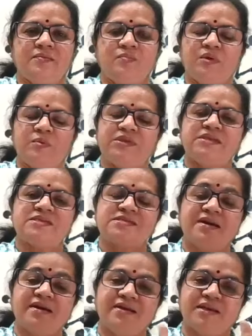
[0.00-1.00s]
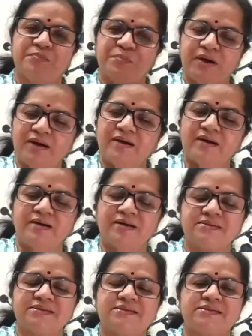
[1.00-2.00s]
maybe the silent
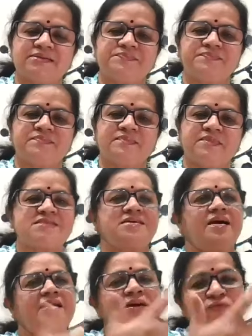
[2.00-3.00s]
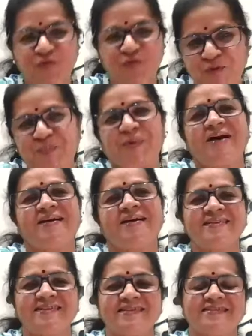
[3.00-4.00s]
parks, the silent
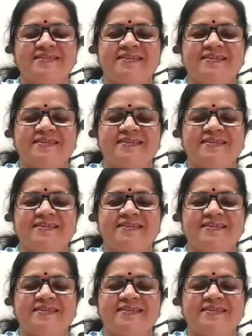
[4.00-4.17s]
footpath,